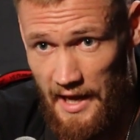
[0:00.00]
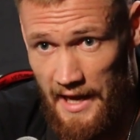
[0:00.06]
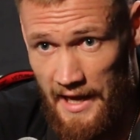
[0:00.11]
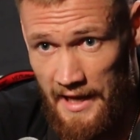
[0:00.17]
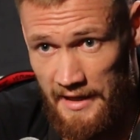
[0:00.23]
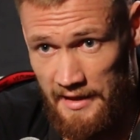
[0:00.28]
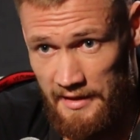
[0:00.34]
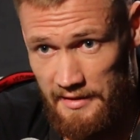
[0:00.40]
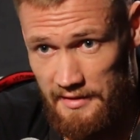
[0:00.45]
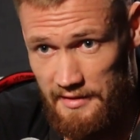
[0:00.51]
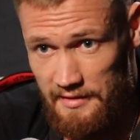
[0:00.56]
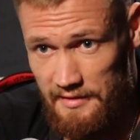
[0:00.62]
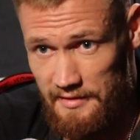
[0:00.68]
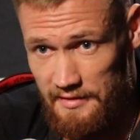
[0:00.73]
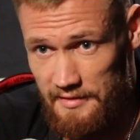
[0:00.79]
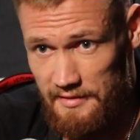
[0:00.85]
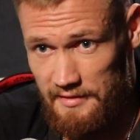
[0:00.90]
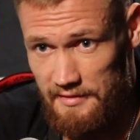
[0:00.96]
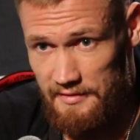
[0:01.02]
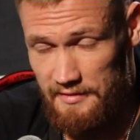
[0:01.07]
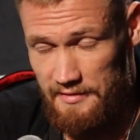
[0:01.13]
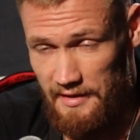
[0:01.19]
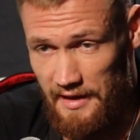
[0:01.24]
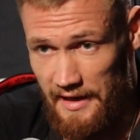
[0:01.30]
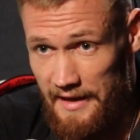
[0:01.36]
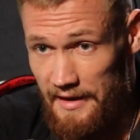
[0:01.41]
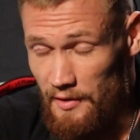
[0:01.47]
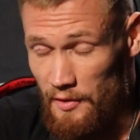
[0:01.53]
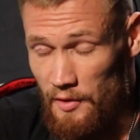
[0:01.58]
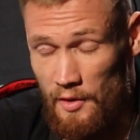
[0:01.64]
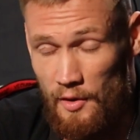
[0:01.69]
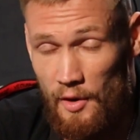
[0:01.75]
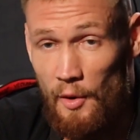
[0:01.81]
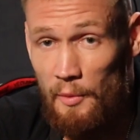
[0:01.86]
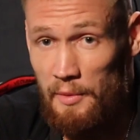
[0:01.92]
And I don't
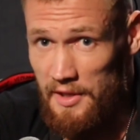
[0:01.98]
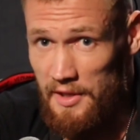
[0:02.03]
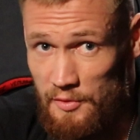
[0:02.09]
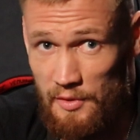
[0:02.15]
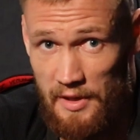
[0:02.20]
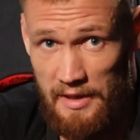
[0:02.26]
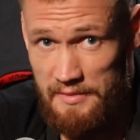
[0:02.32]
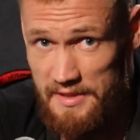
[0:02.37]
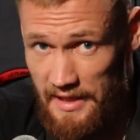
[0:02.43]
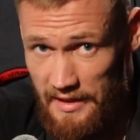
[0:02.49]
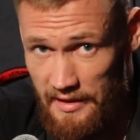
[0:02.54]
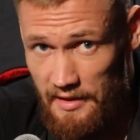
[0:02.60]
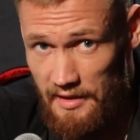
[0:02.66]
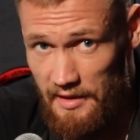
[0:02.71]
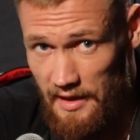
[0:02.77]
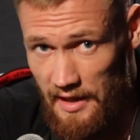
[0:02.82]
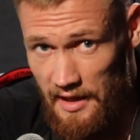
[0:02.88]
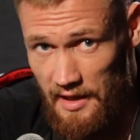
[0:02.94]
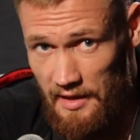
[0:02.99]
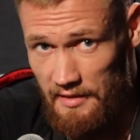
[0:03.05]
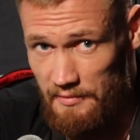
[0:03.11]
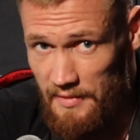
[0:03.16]
know how grams I ate,